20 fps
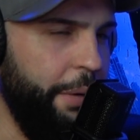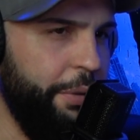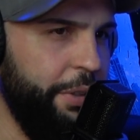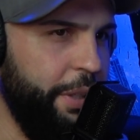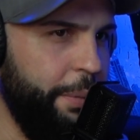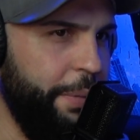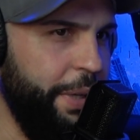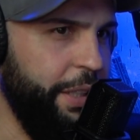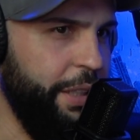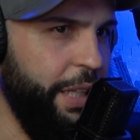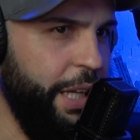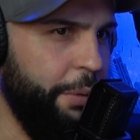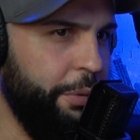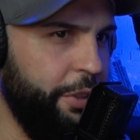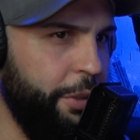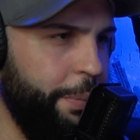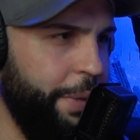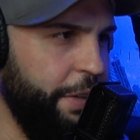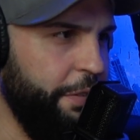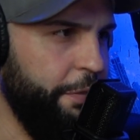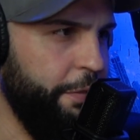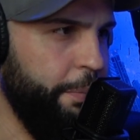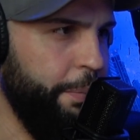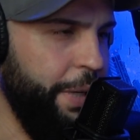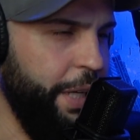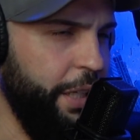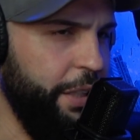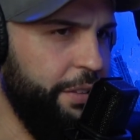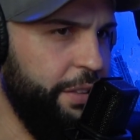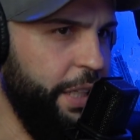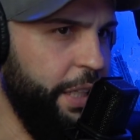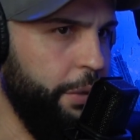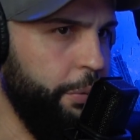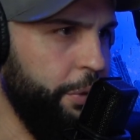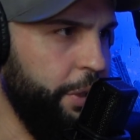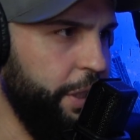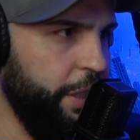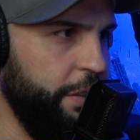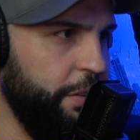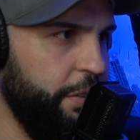I was on my second
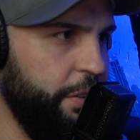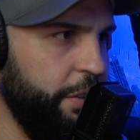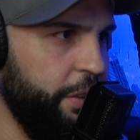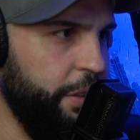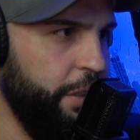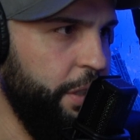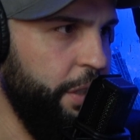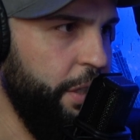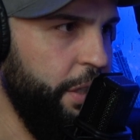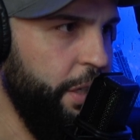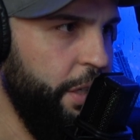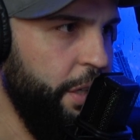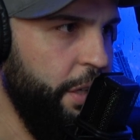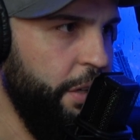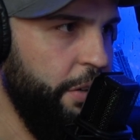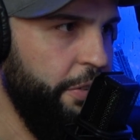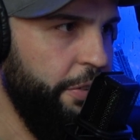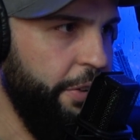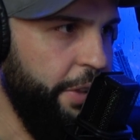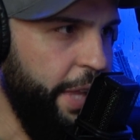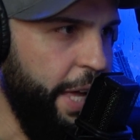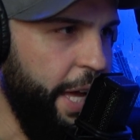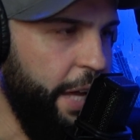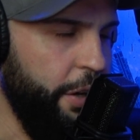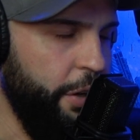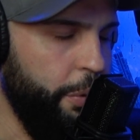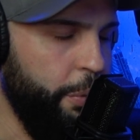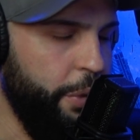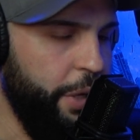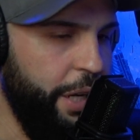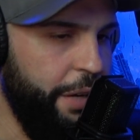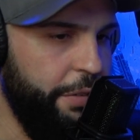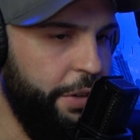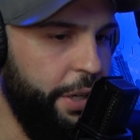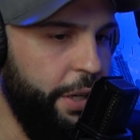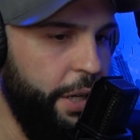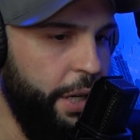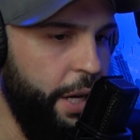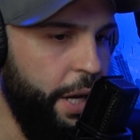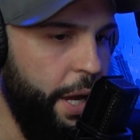release for that or
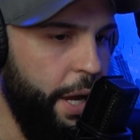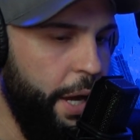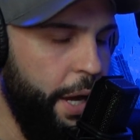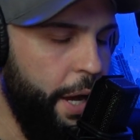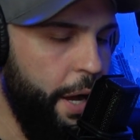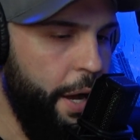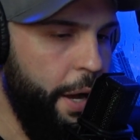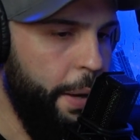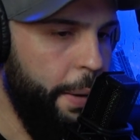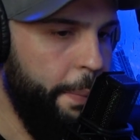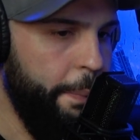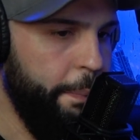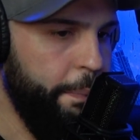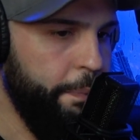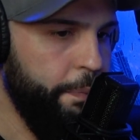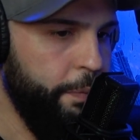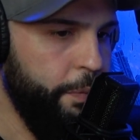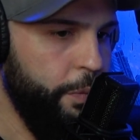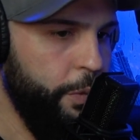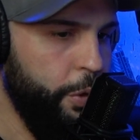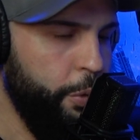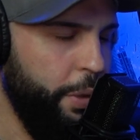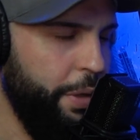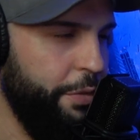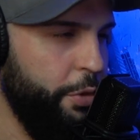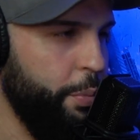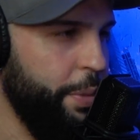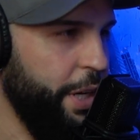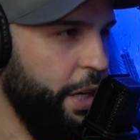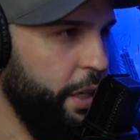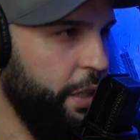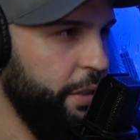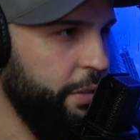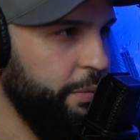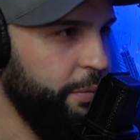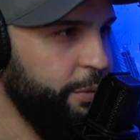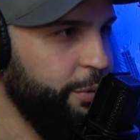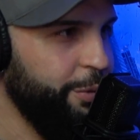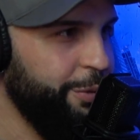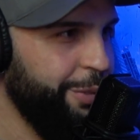whatever. So what have you been on?
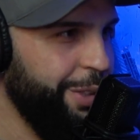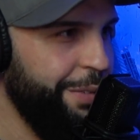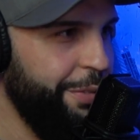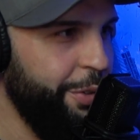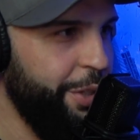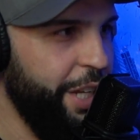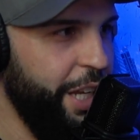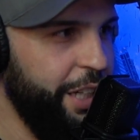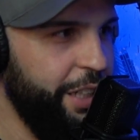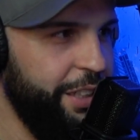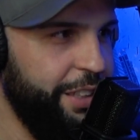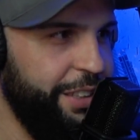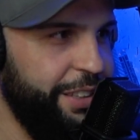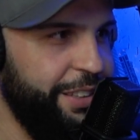What have you done?